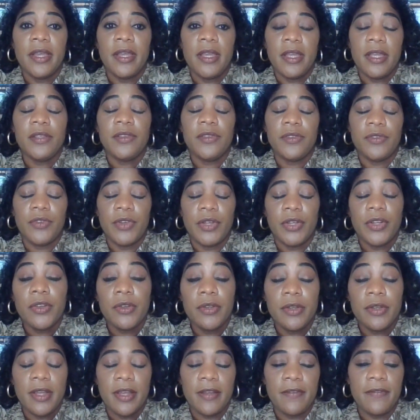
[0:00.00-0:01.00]
history
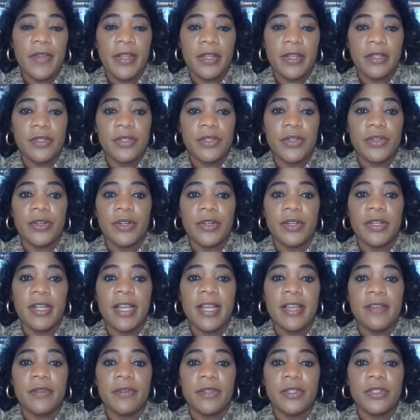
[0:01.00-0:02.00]
could affect your
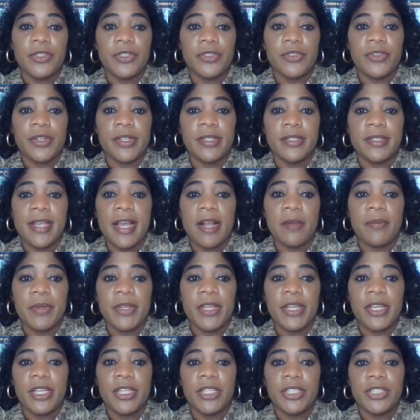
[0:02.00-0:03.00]
life insurance
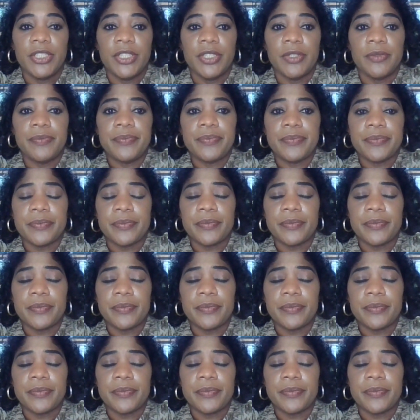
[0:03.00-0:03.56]
application.